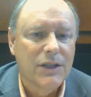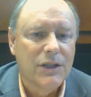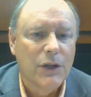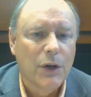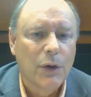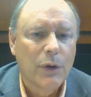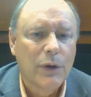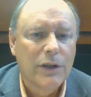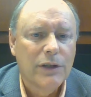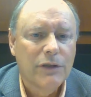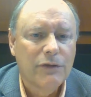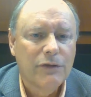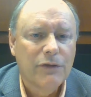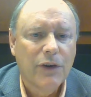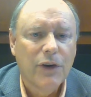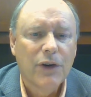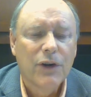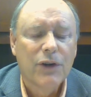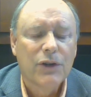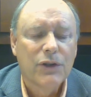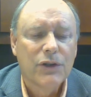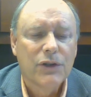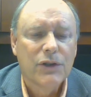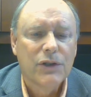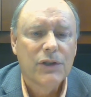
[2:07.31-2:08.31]
So its
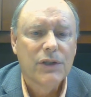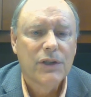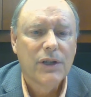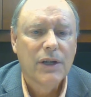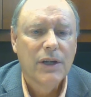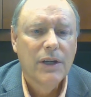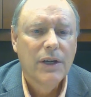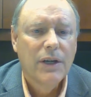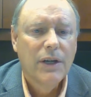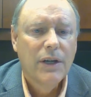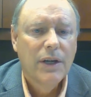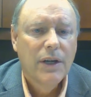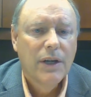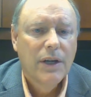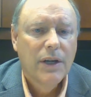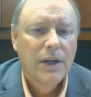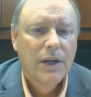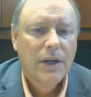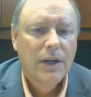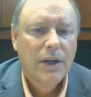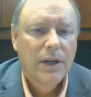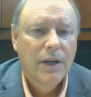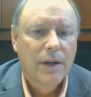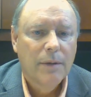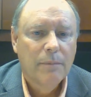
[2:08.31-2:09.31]
first
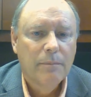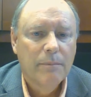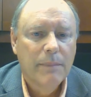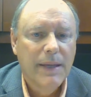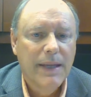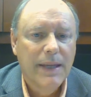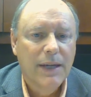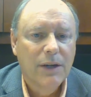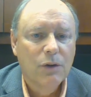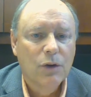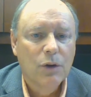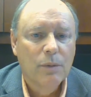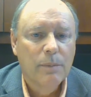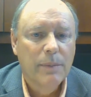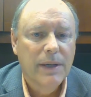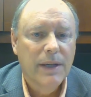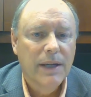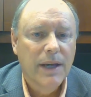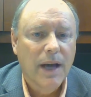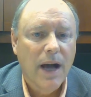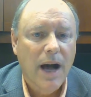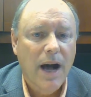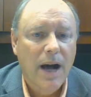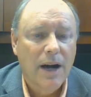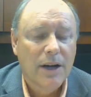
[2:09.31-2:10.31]
meeting will
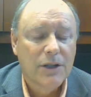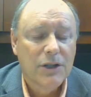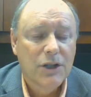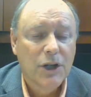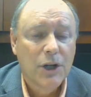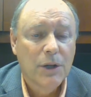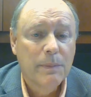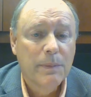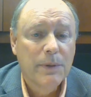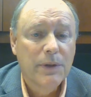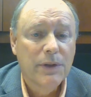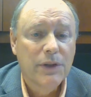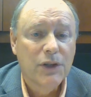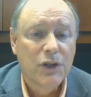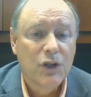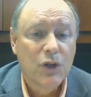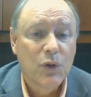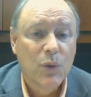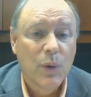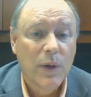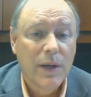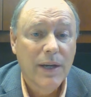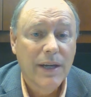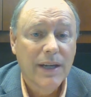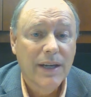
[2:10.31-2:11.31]
be October the
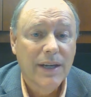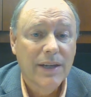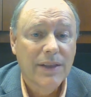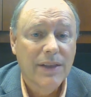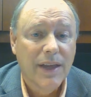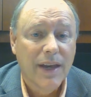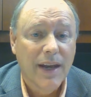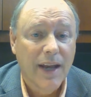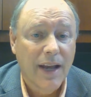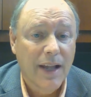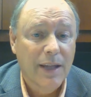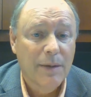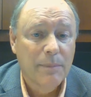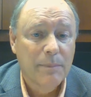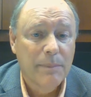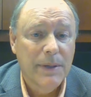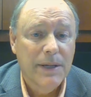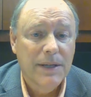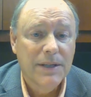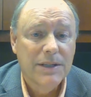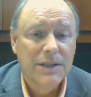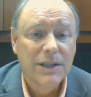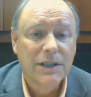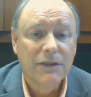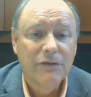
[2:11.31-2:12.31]
20th at
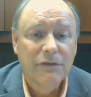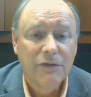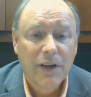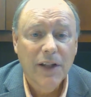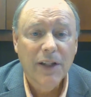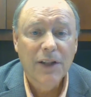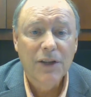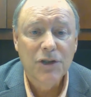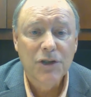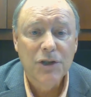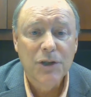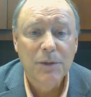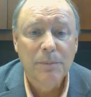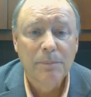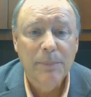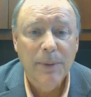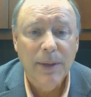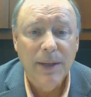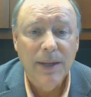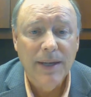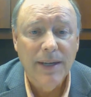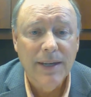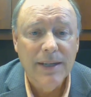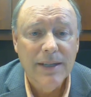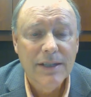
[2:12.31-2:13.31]
LMPC Fellowship
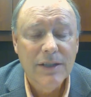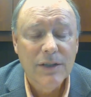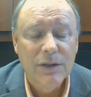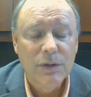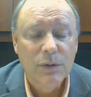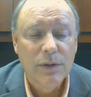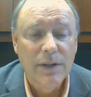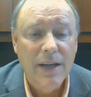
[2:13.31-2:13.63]
Place,